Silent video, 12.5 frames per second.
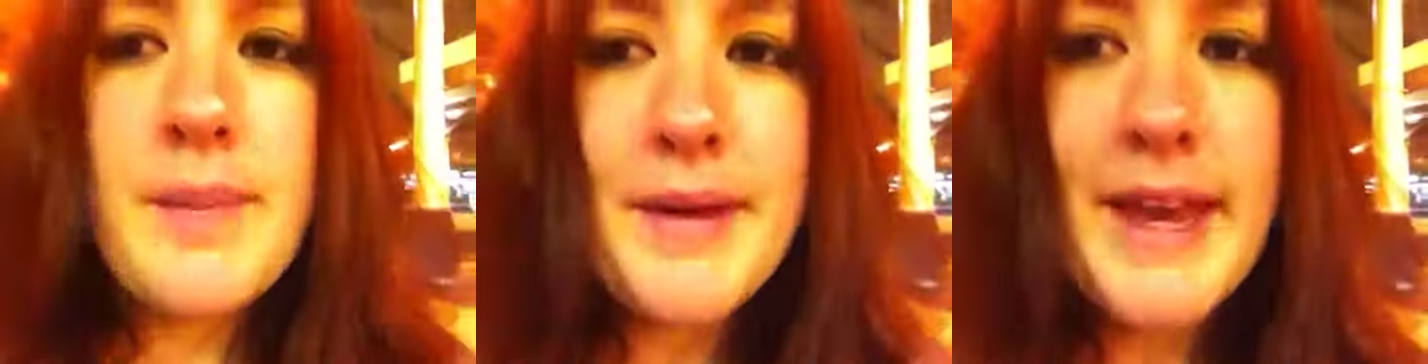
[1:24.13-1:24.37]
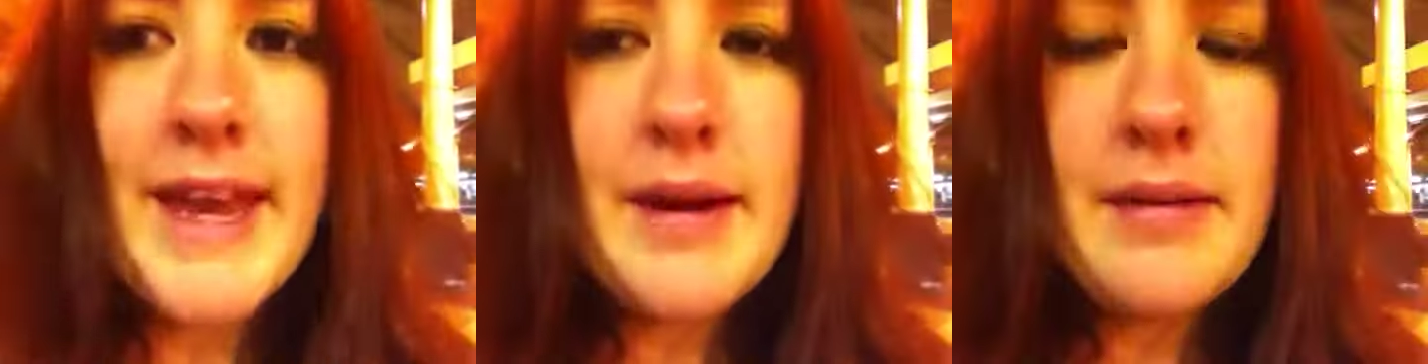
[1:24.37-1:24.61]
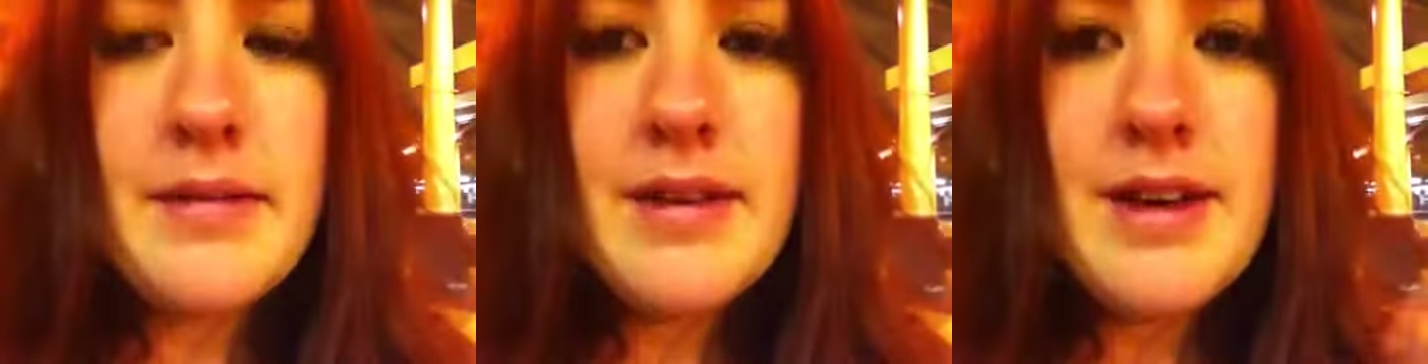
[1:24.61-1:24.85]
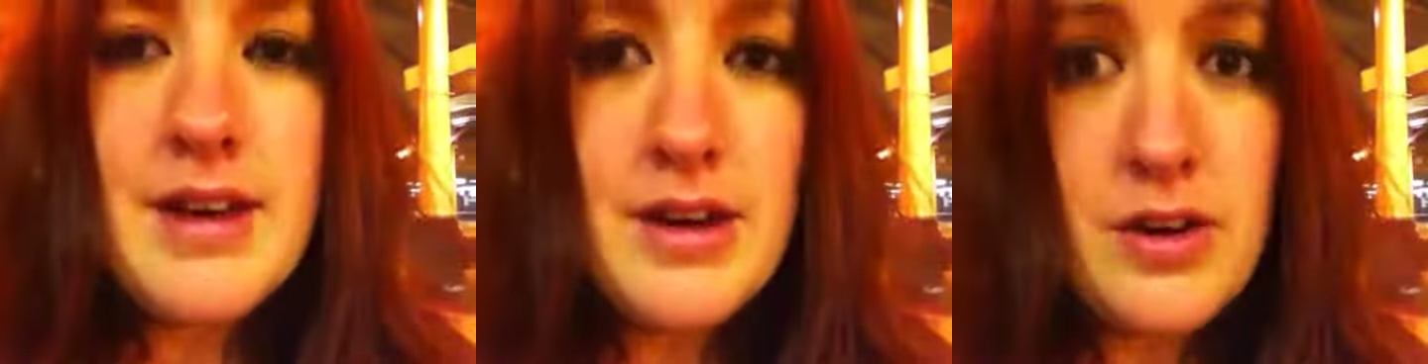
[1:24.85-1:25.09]
coming
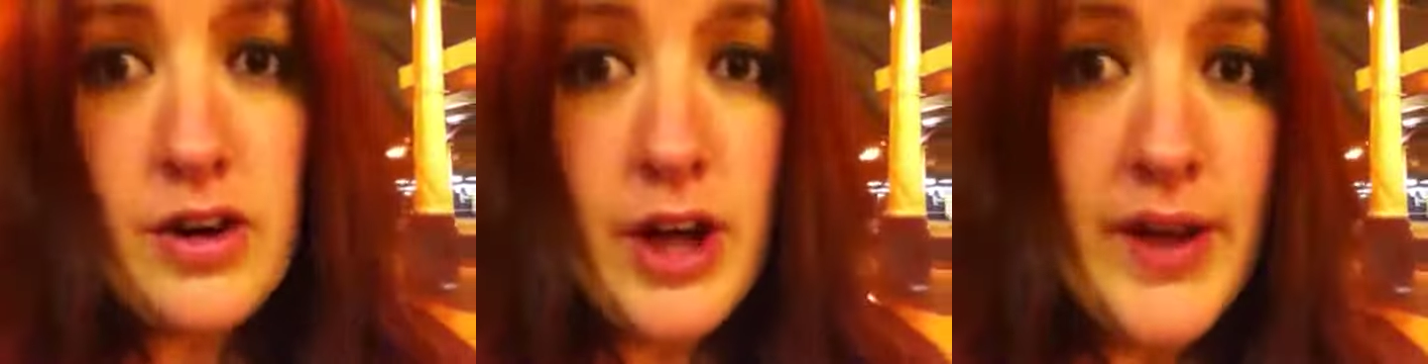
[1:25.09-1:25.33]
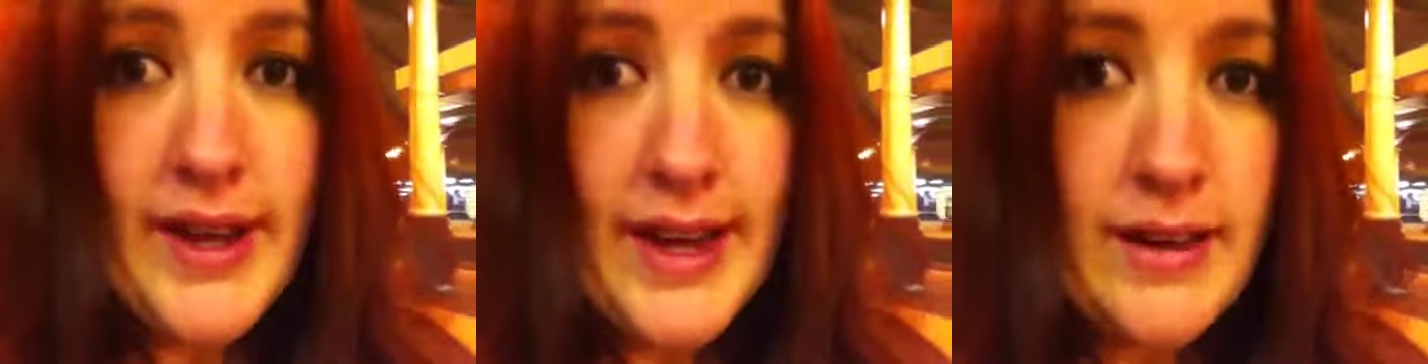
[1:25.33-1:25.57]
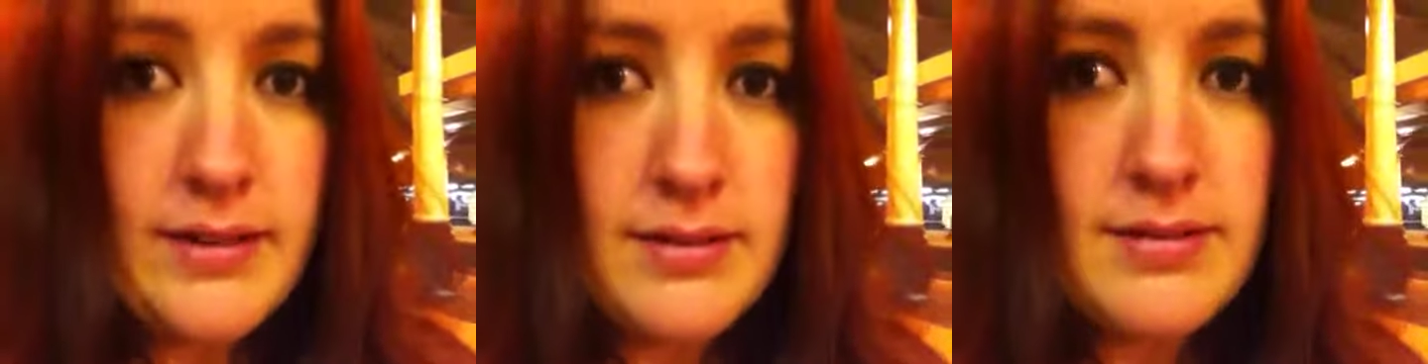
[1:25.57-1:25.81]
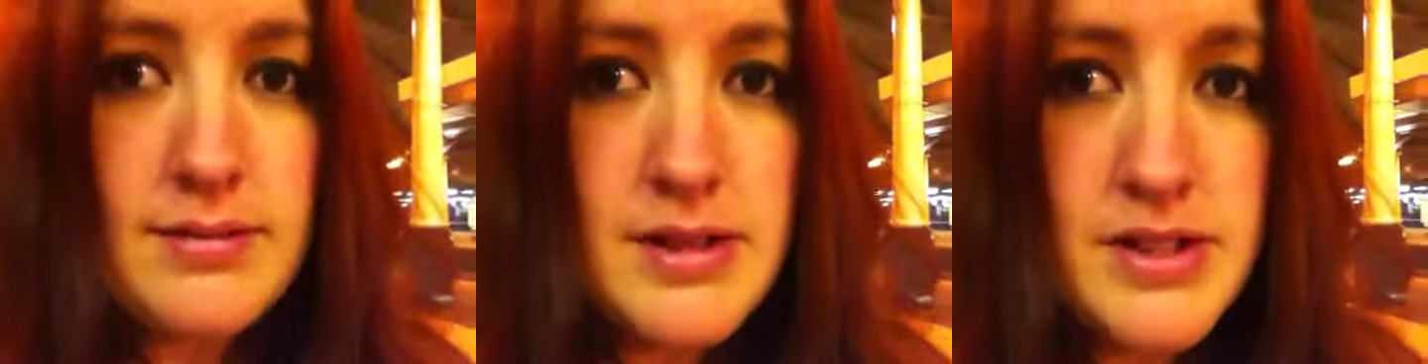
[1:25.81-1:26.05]
in, not going out,
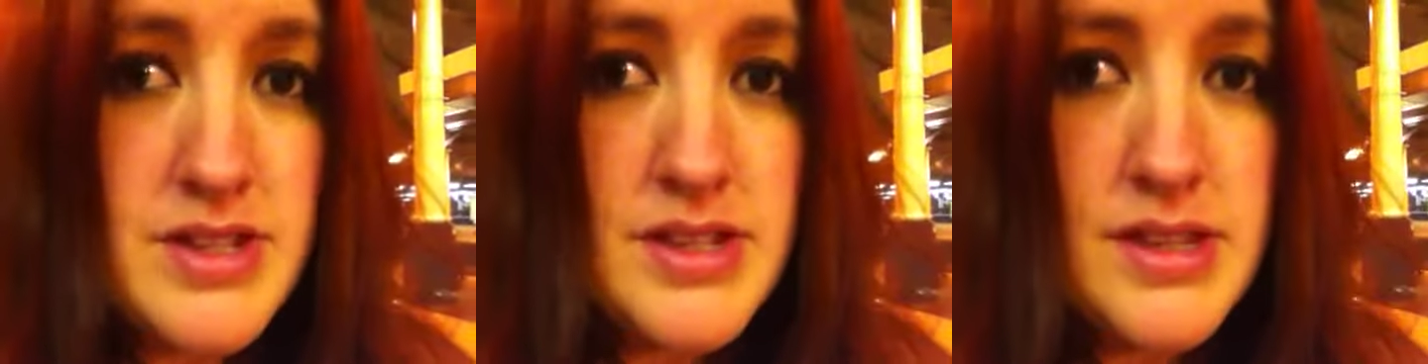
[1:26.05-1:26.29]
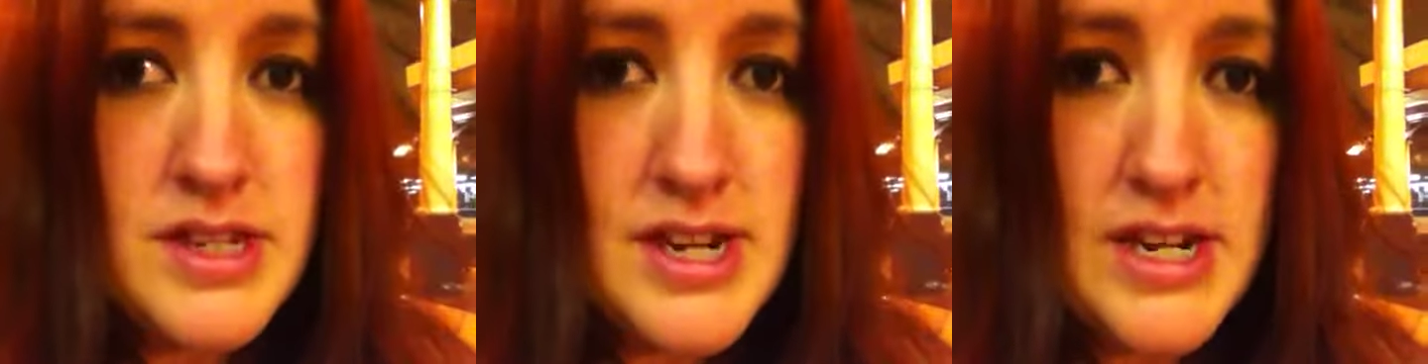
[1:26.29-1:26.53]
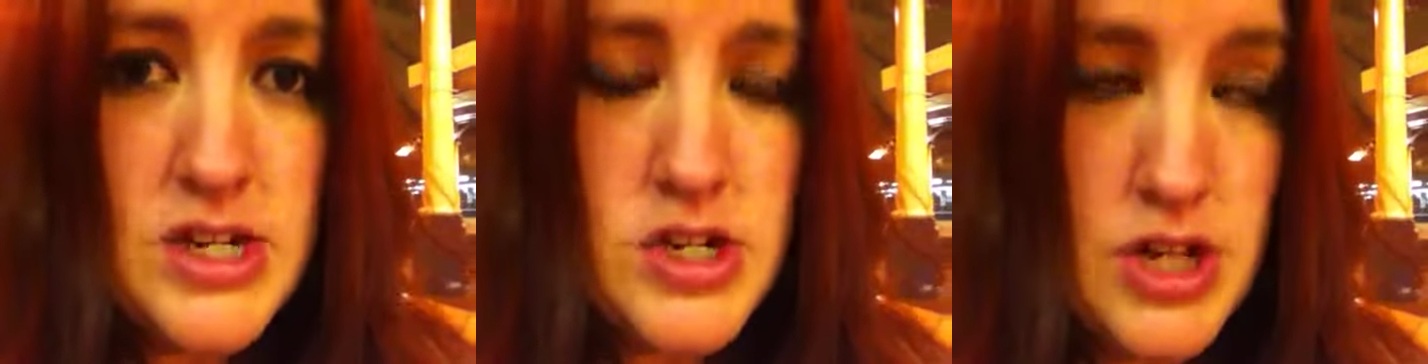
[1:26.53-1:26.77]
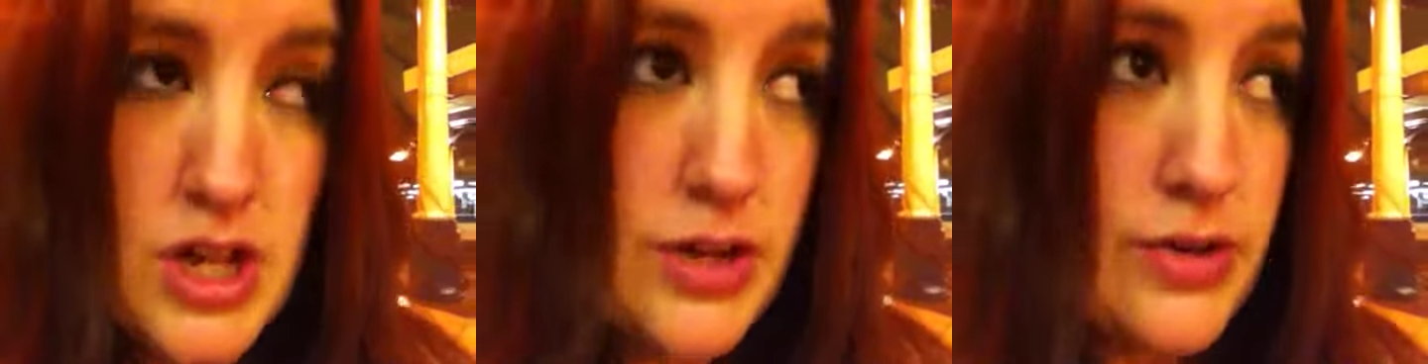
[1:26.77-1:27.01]
because the
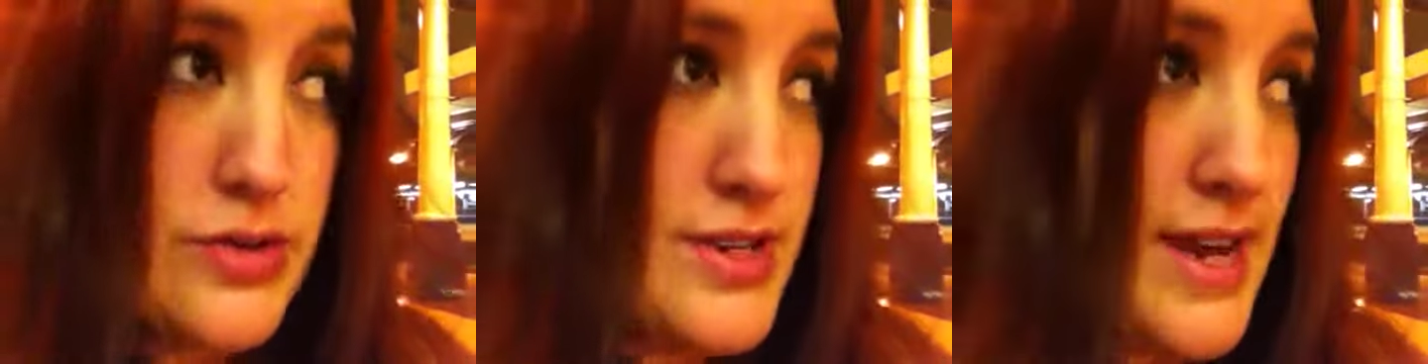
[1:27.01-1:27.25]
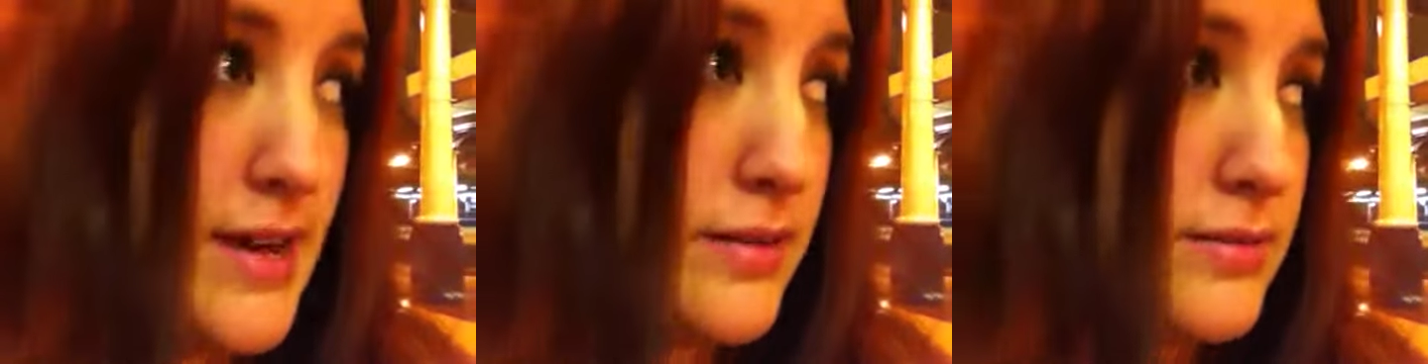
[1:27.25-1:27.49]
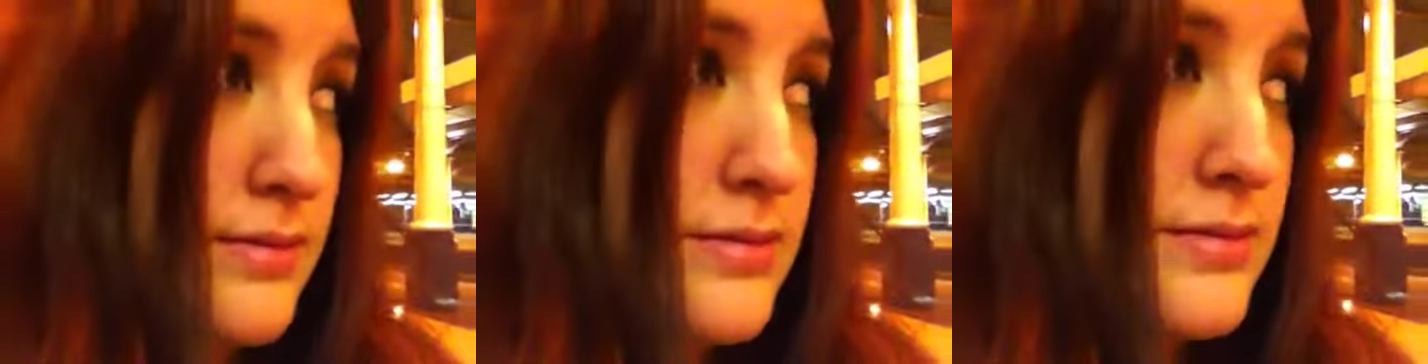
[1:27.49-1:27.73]
station's closed now.